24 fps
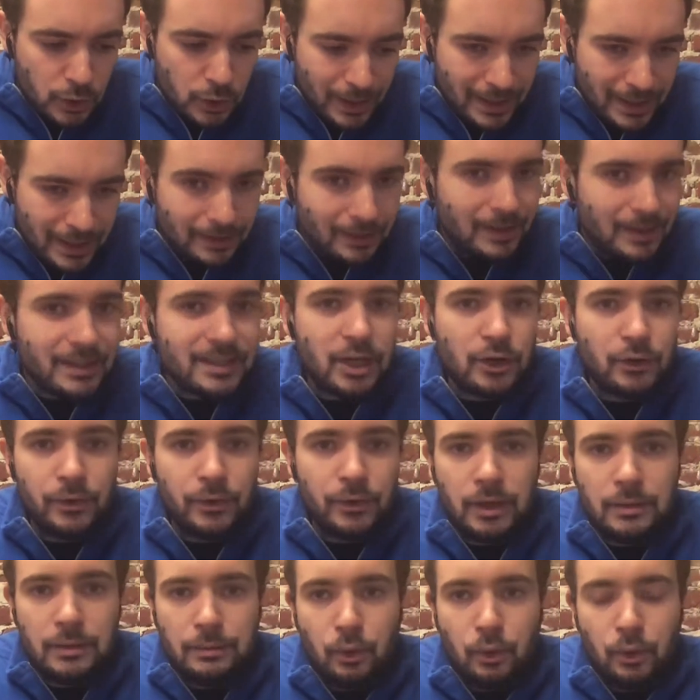So I think the things that are
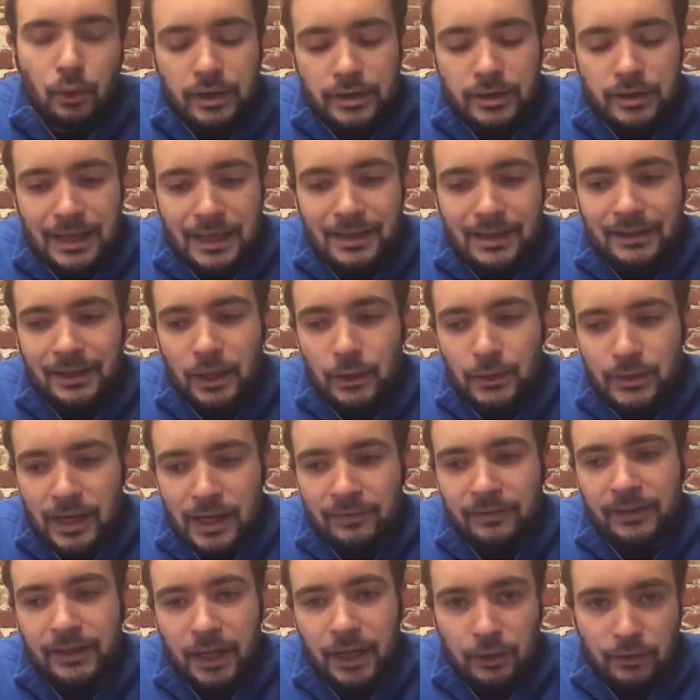really important is I think that you
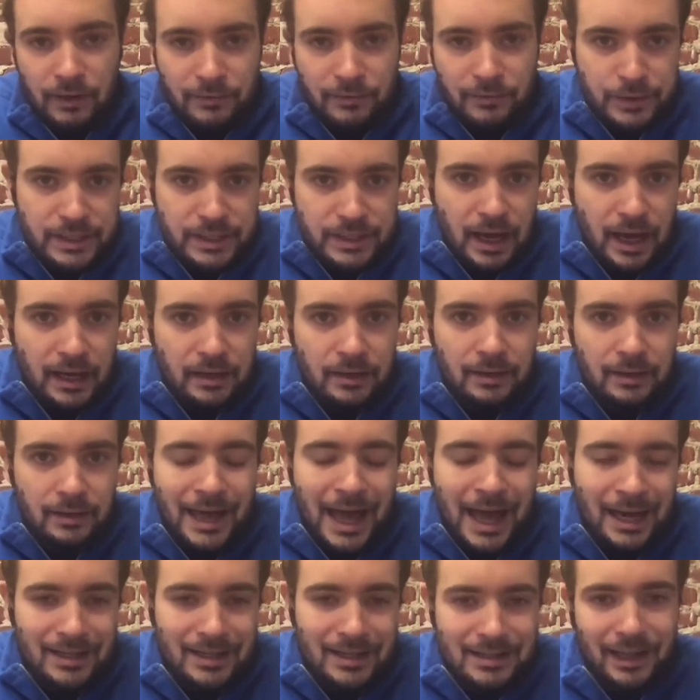definitely need a reference guide.
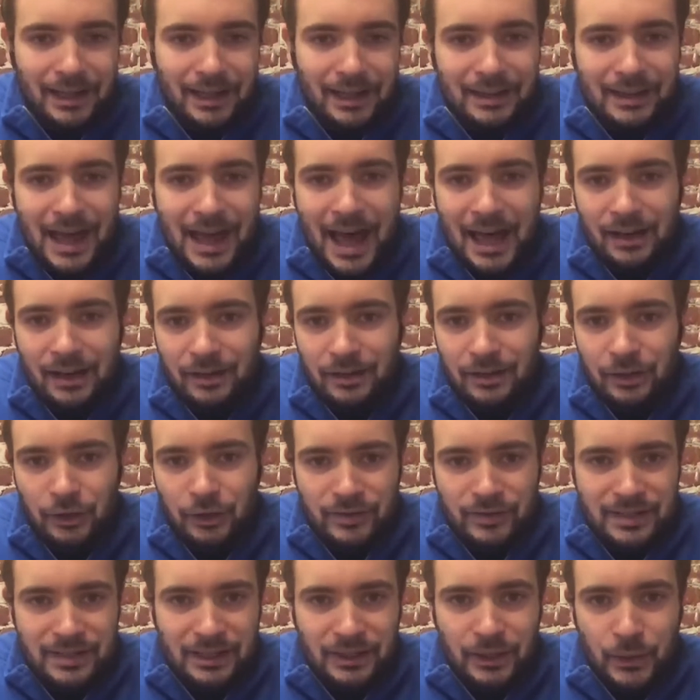That is like that.
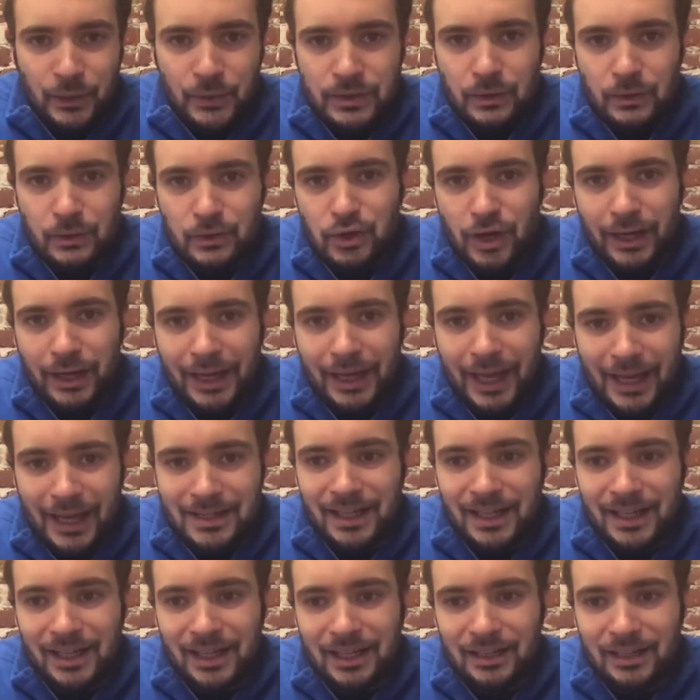You've seen those
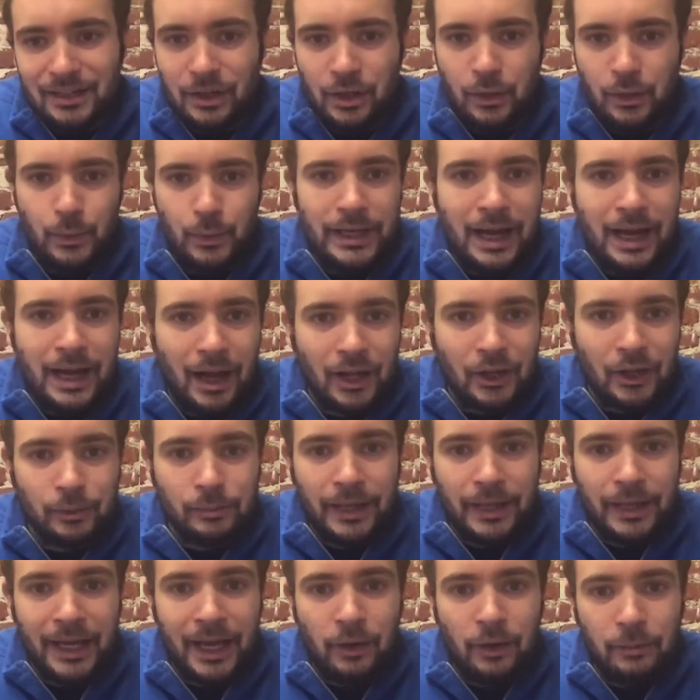gigantic
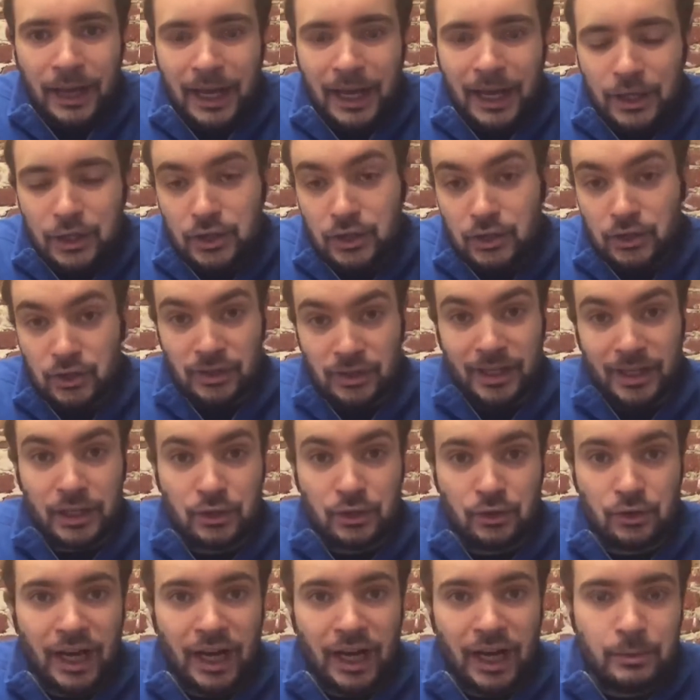3-column layout pages, just like
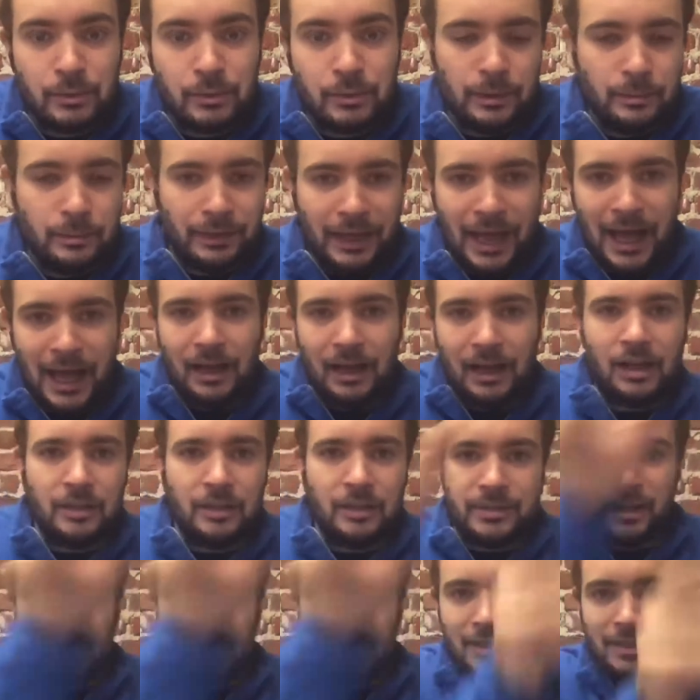Stripes, with the black
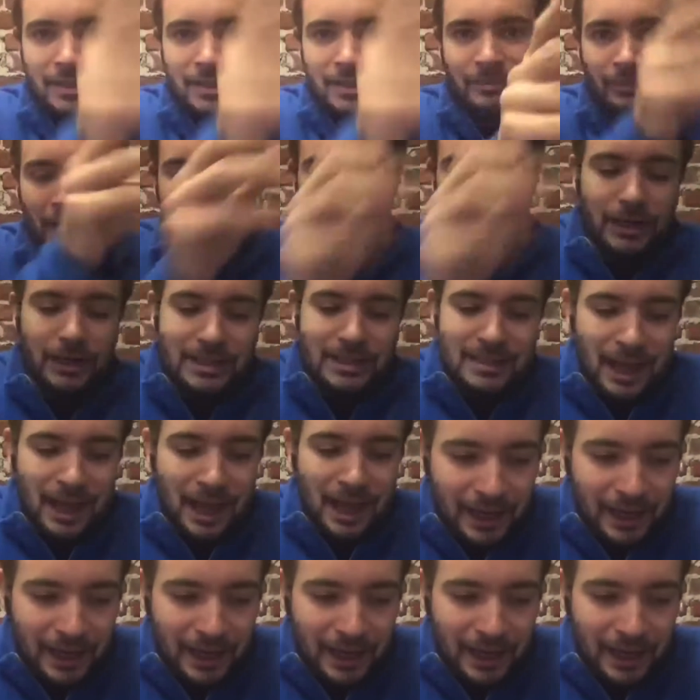columns on the right